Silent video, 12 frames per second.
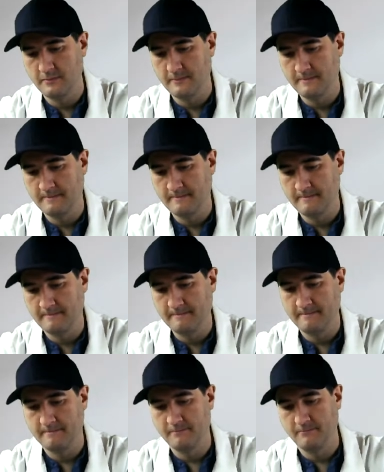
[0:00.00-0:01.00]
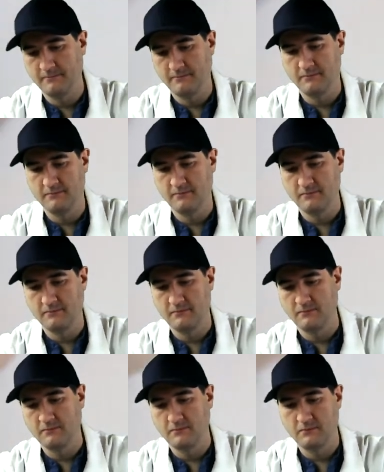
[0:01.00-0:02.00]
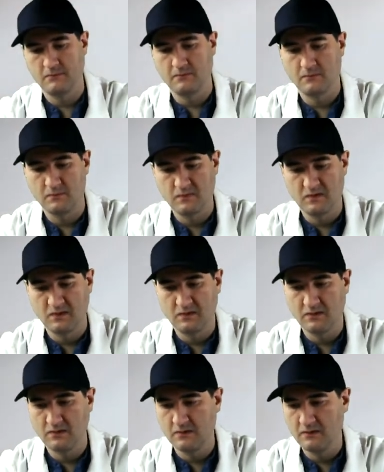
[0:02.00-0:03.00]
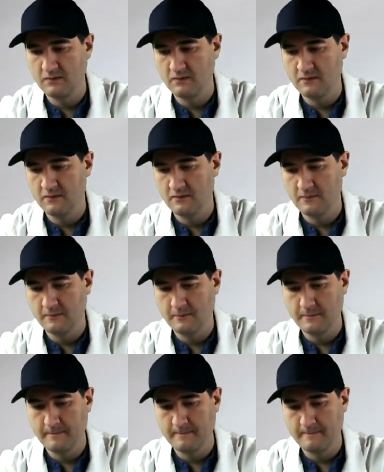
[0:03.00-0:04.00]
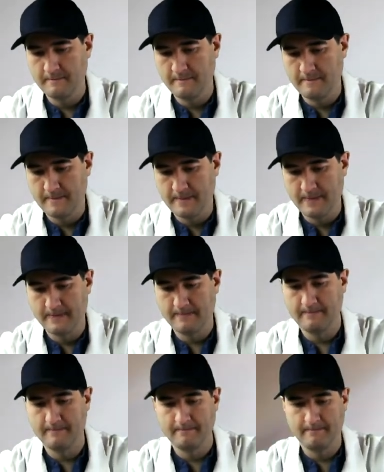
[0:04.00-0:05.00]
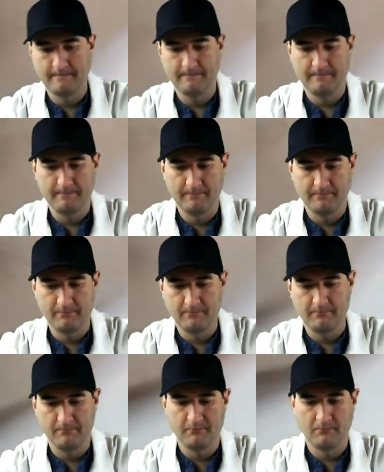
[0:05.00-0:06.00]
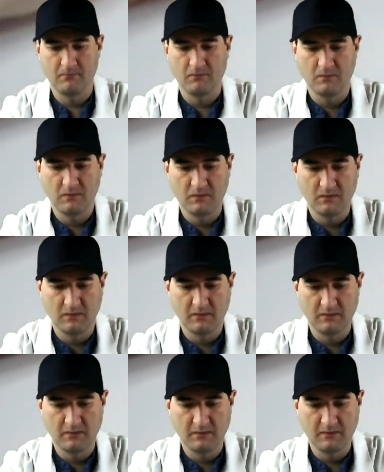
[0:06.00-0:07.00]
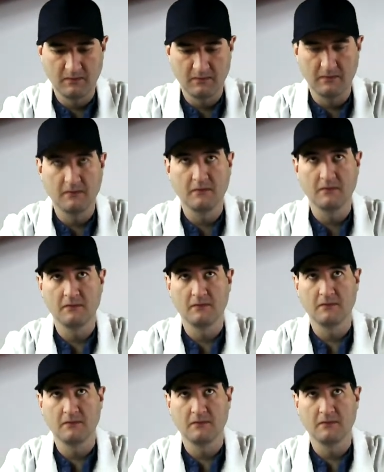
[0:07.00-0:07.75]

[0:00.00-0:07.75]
(silence)